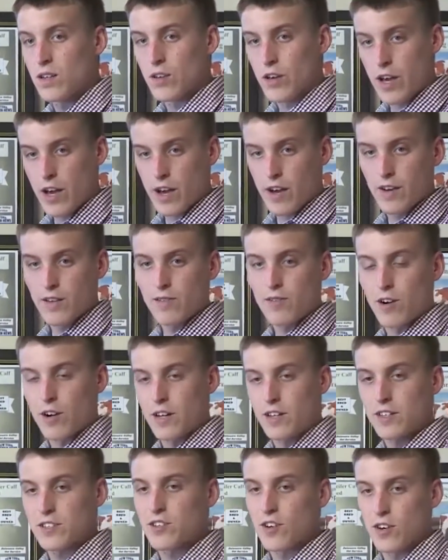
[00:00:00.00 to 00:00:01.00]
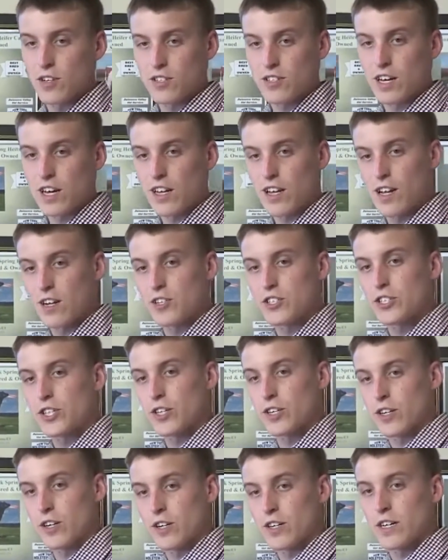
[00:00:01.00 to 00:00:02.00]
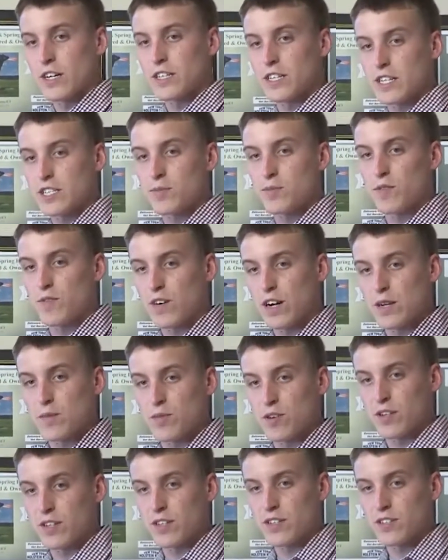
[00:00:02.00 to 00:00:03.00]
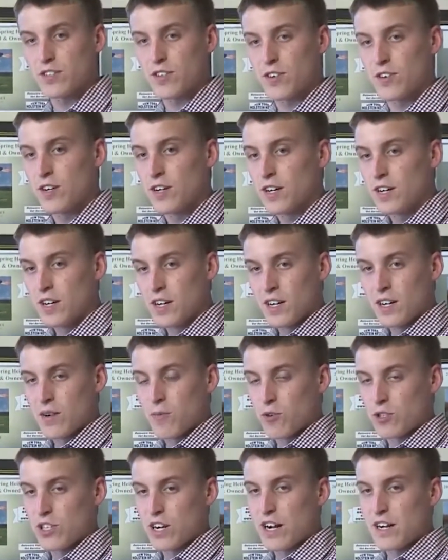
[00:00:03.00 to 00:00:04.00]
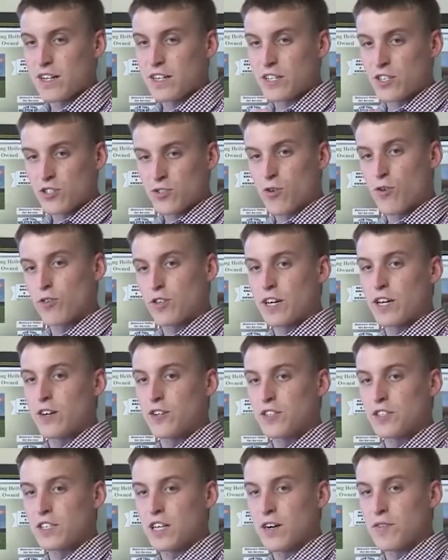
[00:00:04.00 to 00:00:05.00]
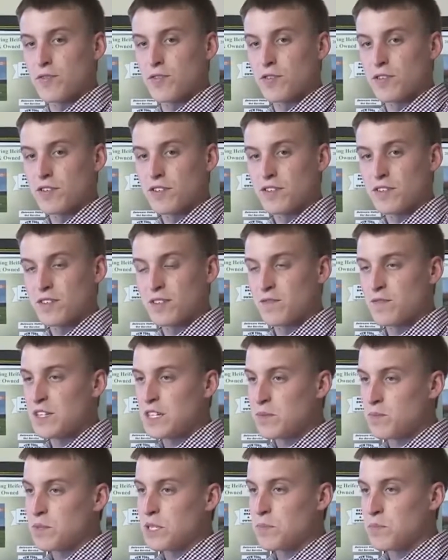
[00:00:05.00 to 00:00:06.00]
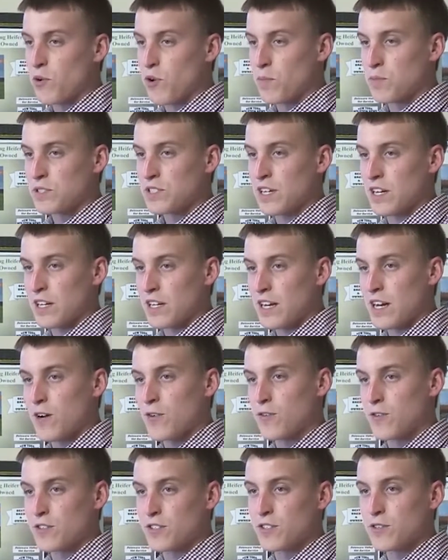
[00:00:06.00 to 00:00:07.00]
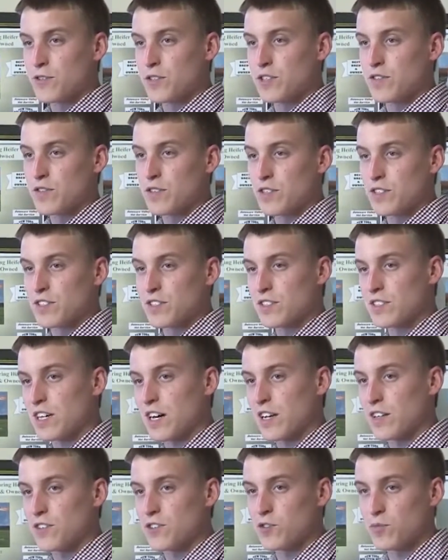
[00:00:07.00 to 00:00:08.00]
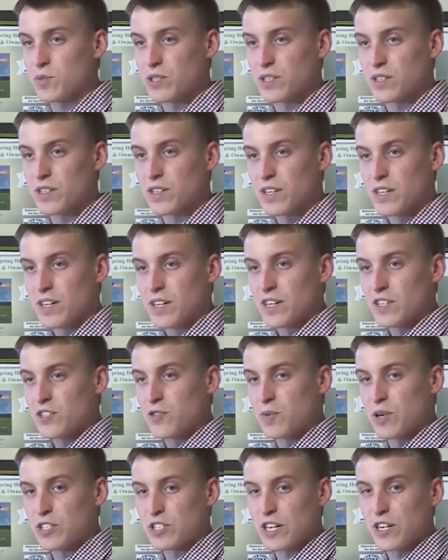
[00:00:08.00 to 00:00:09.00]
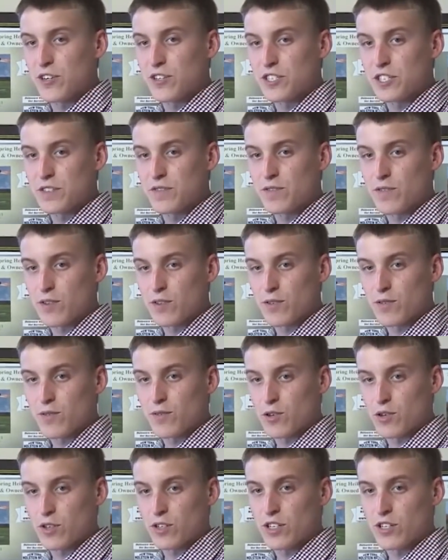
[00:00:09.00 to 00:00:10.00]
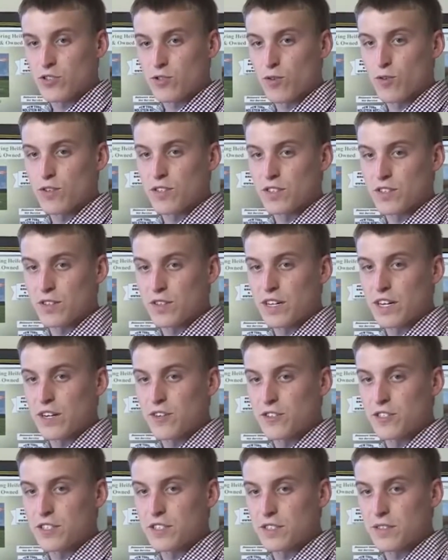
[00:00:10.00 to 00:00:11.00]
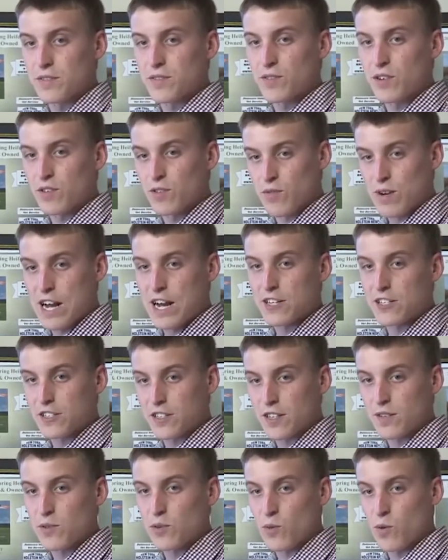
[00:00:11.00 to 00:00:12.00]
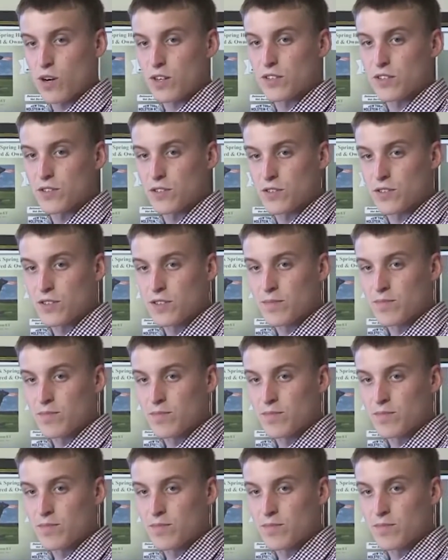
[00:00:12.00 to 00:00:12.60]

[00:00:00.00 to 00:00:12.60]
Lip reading: Yeah, right? So it's got a lot of sugar and digestible fiber in it. So we're trying to control the energy level. And feeding beet pulp is kind of counterintuitive because it's got a little bit of too much energy for controlling the energy of the ration like we want to.